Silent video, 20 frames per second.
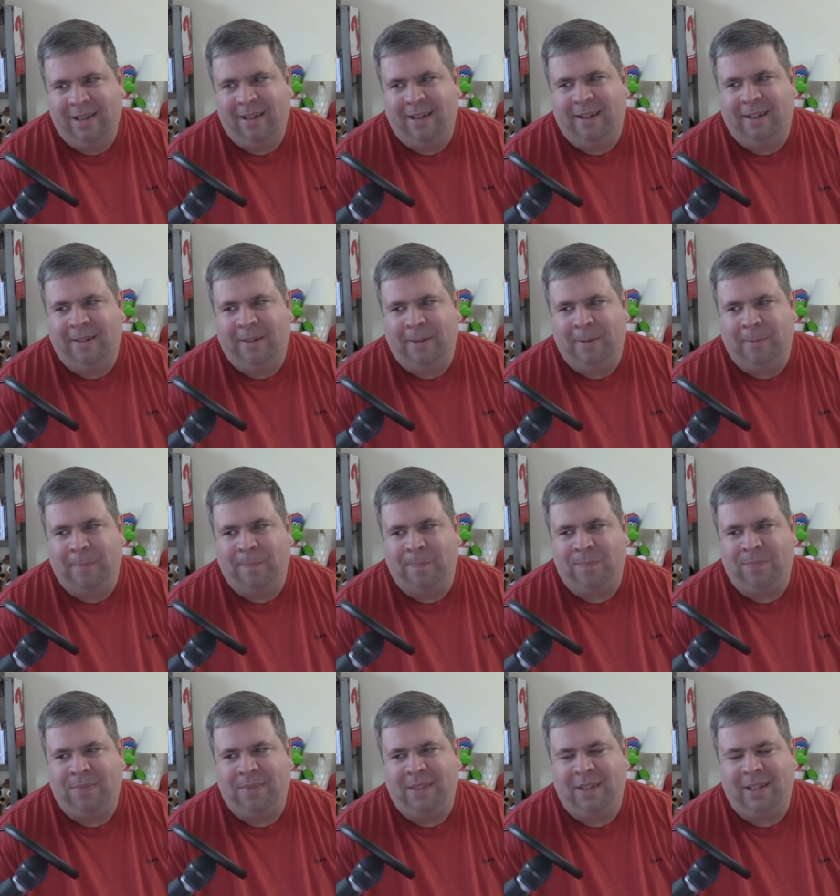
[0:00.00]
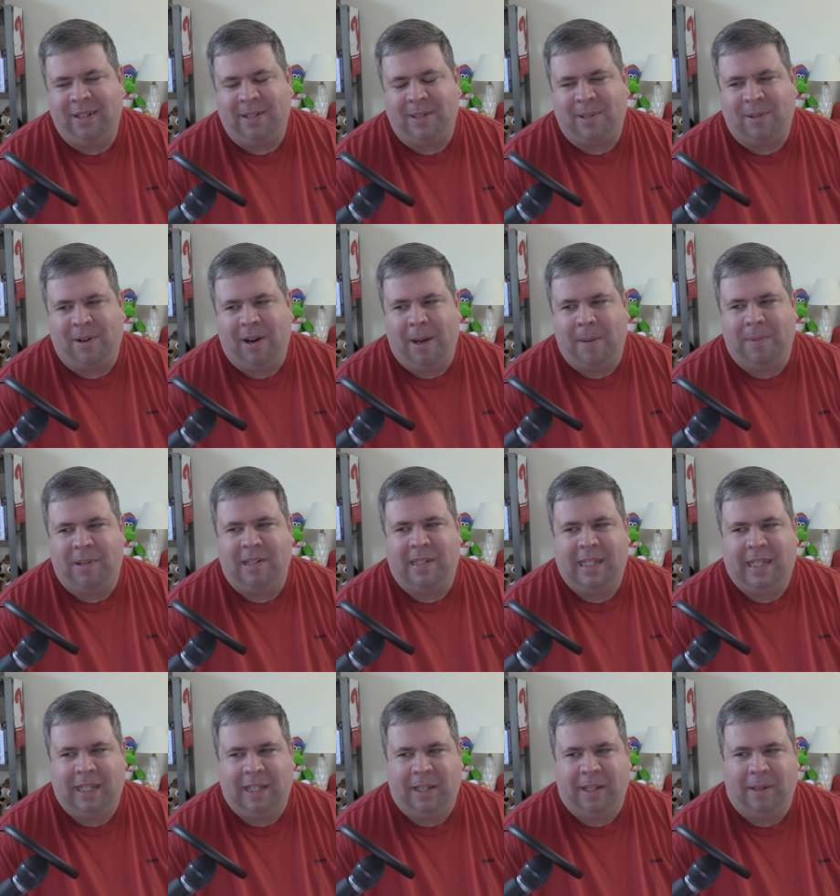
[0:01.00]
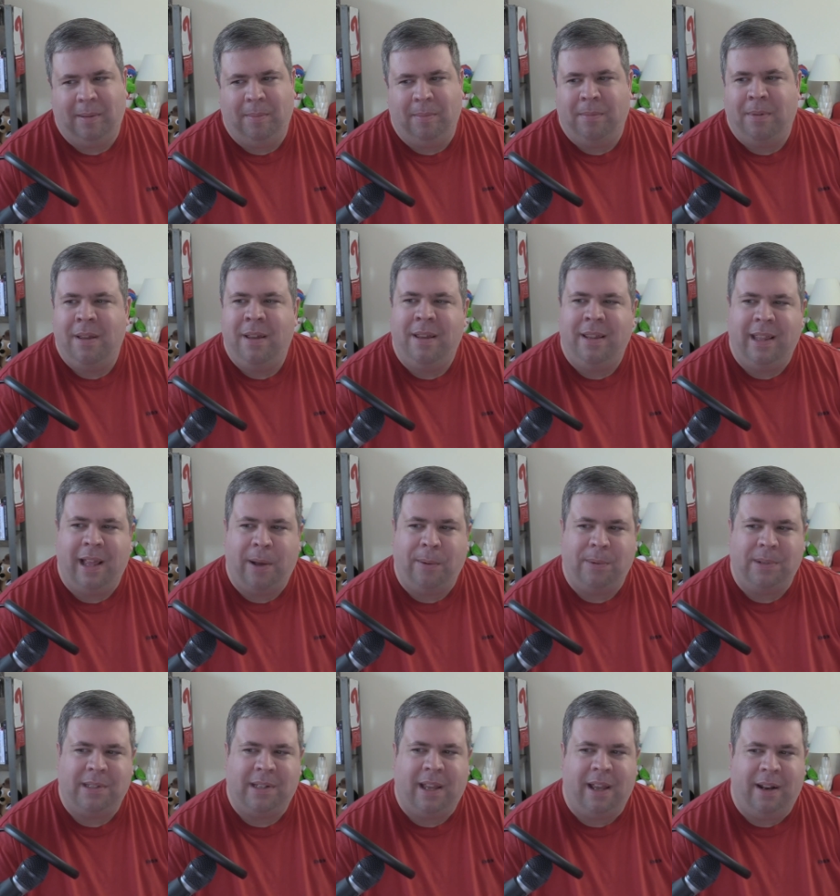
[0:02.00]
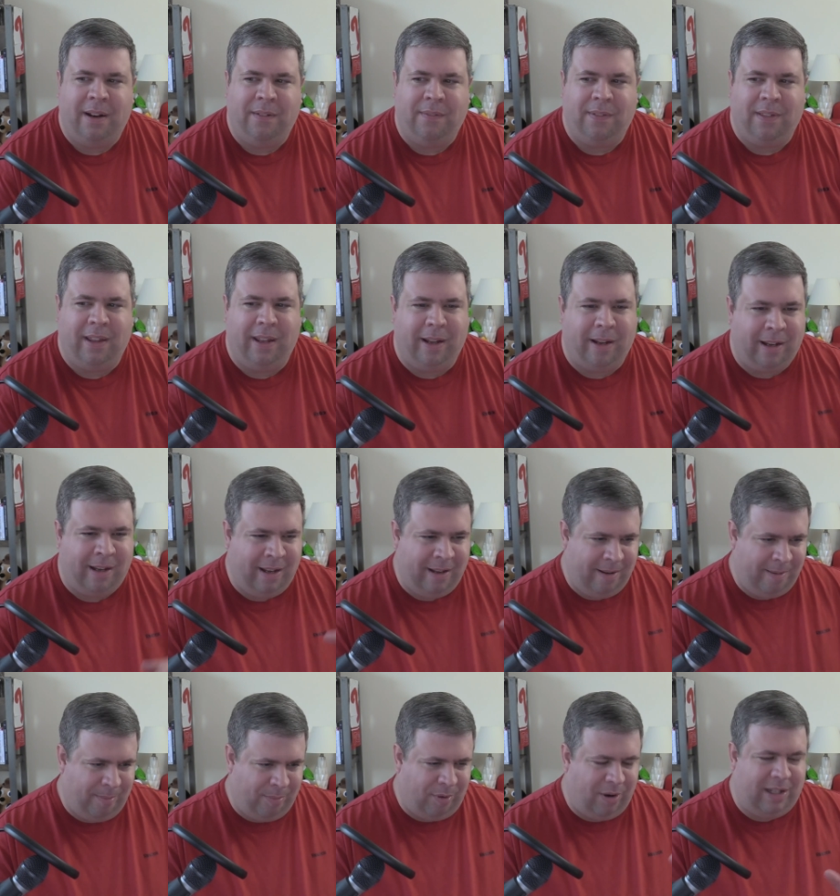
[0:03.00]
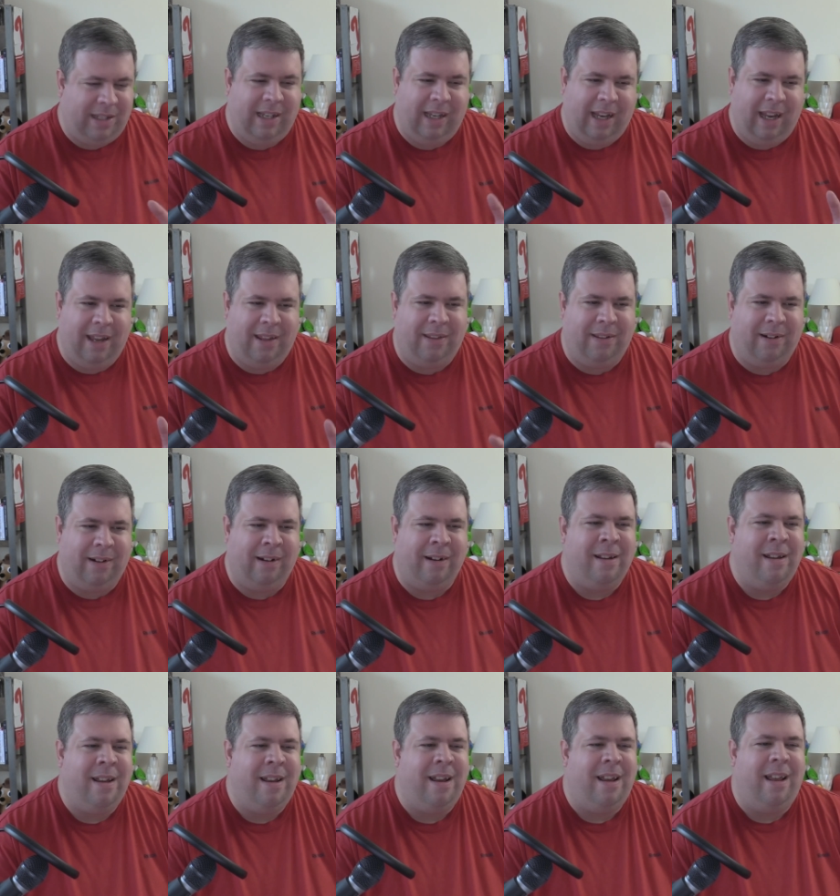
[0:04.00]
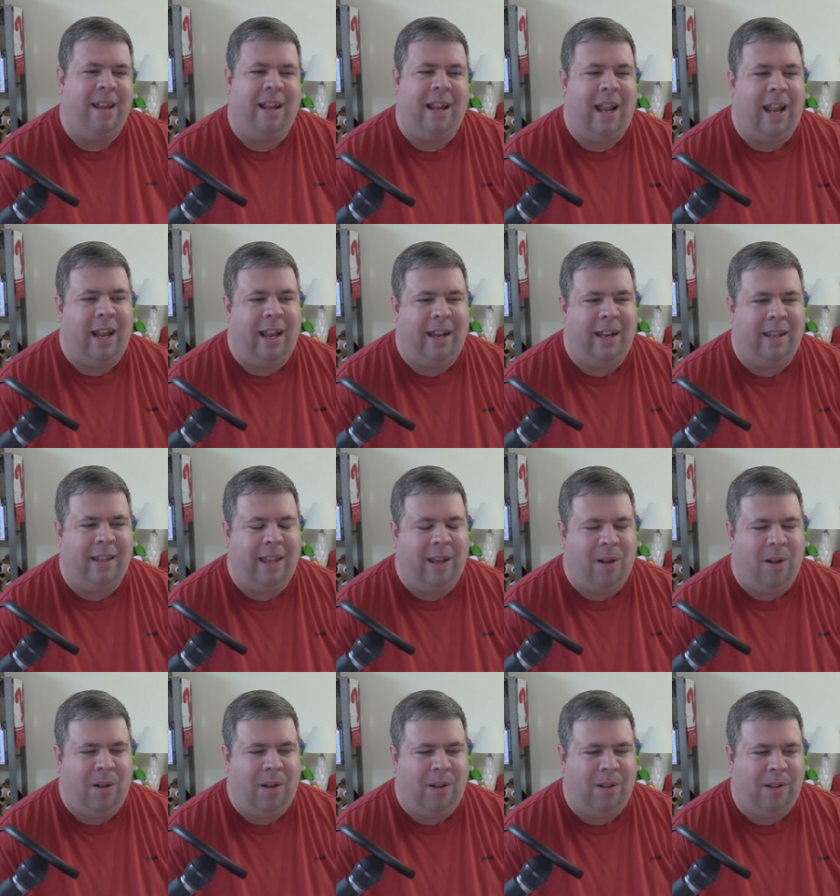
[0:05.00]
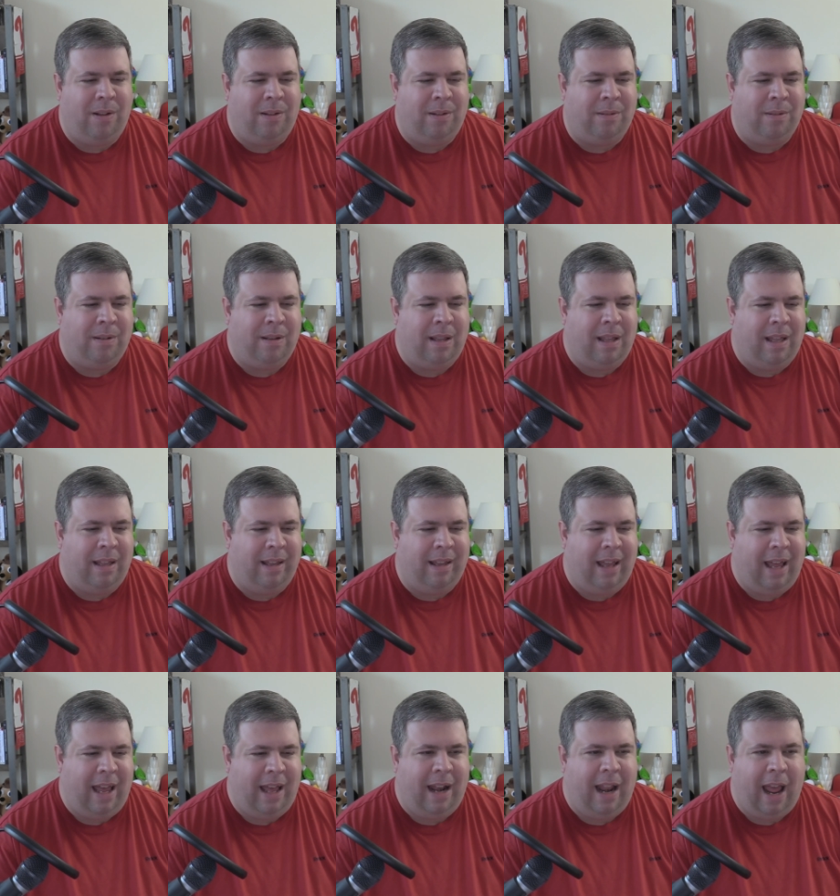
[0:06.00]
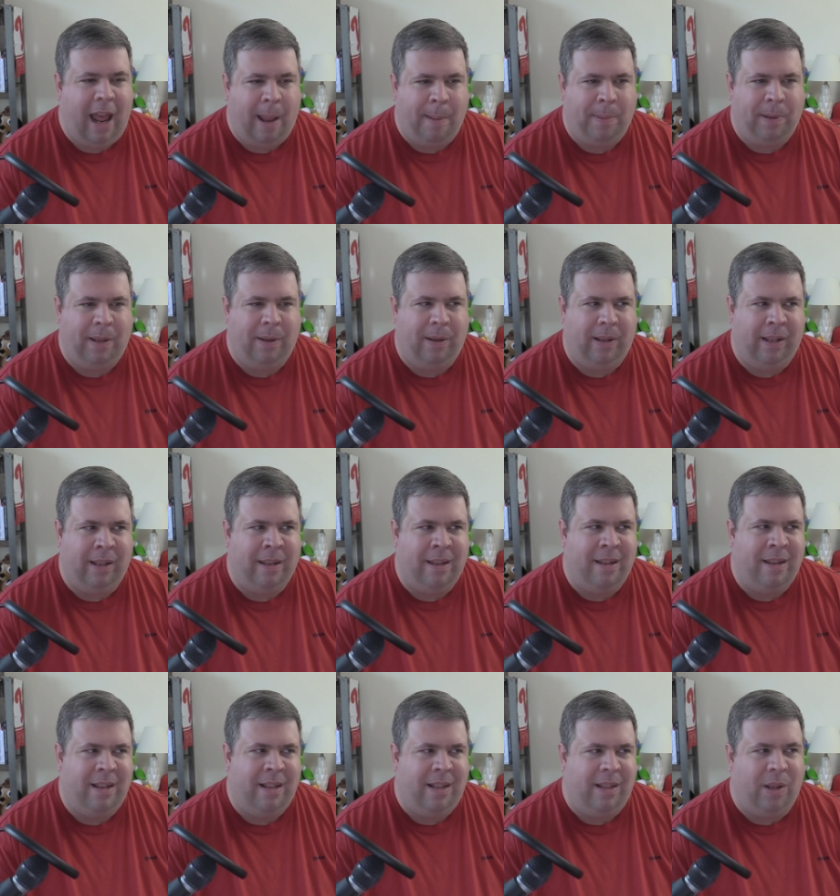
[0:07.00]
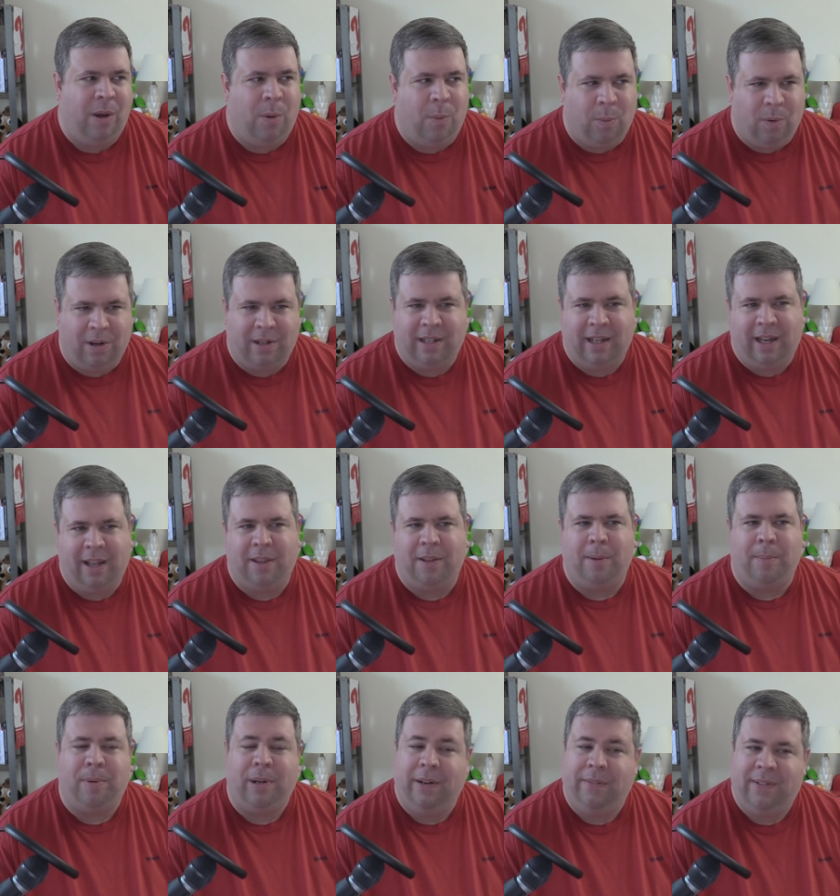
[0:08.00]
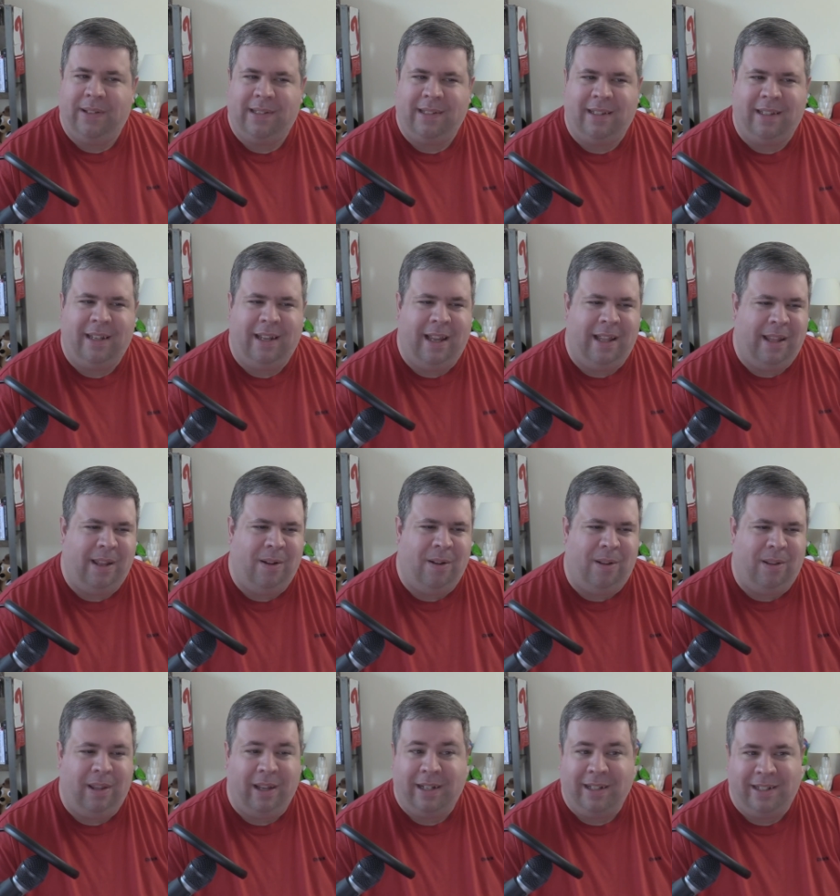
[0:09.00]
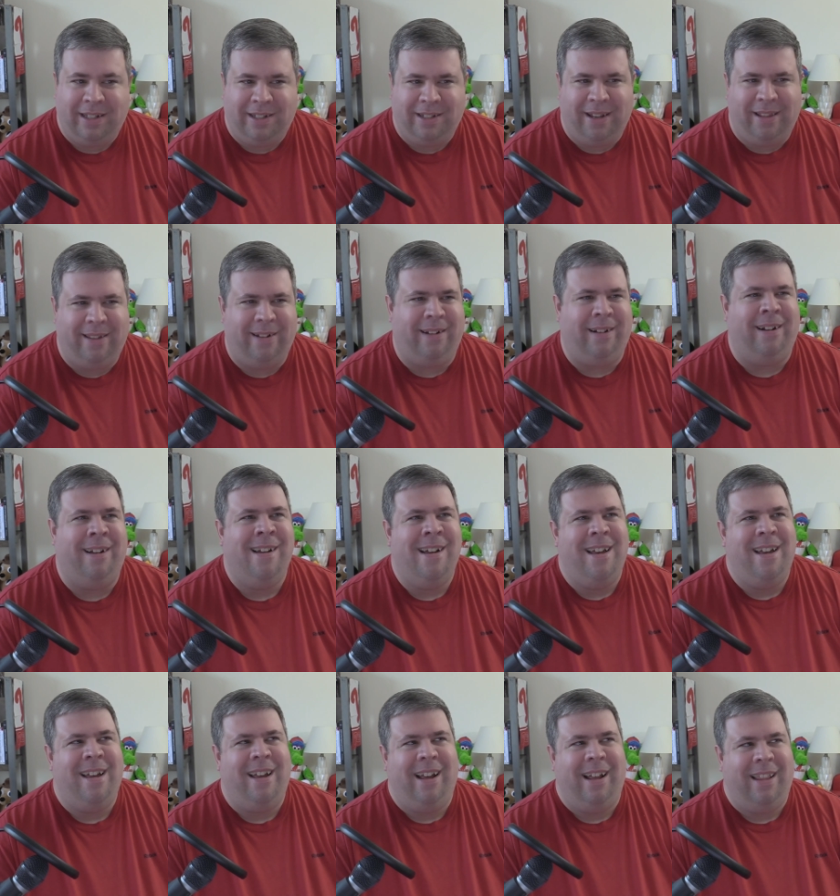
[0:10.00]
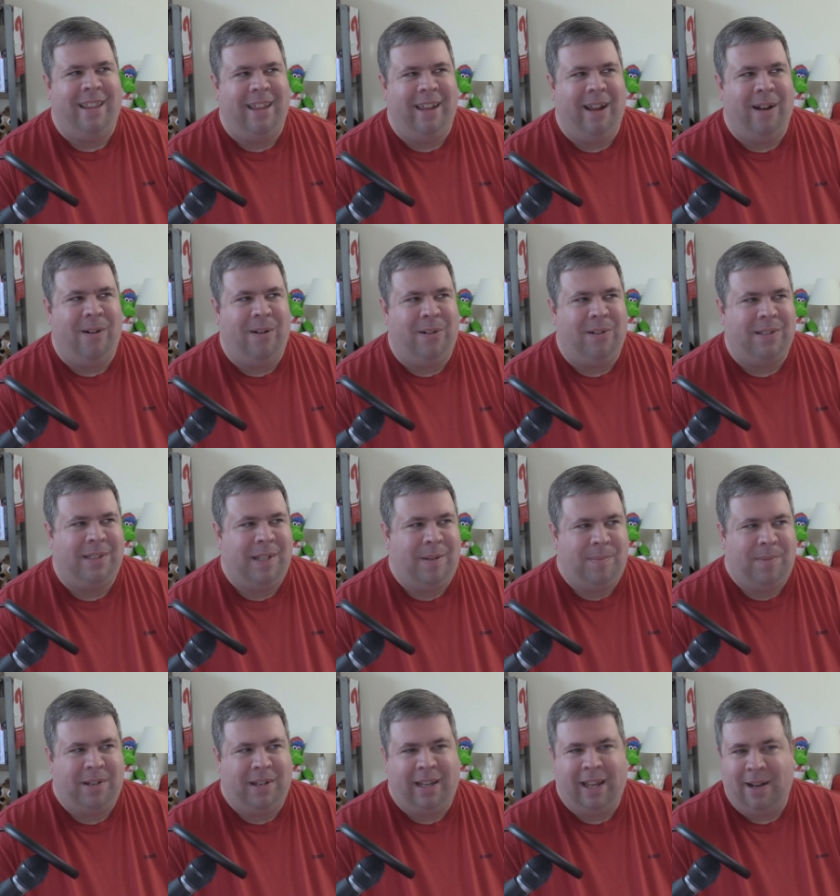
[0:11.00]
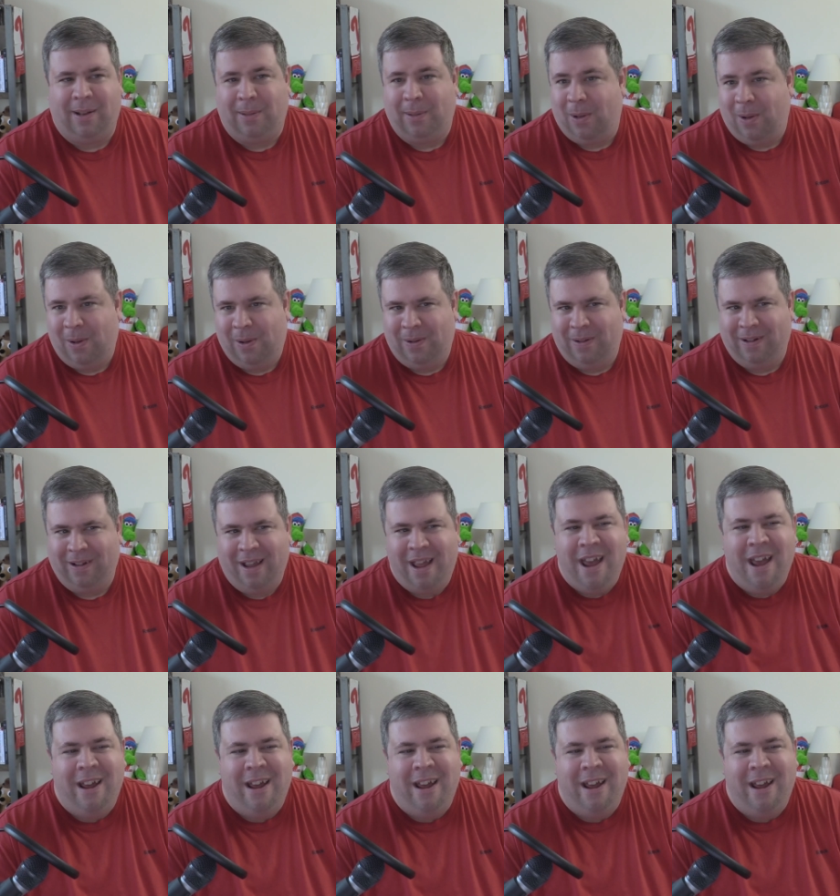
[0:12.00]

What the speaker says: It described a team that was kind of like brought together, and they all they all worked together previously, and they all liked each other, and they all seemed to get along.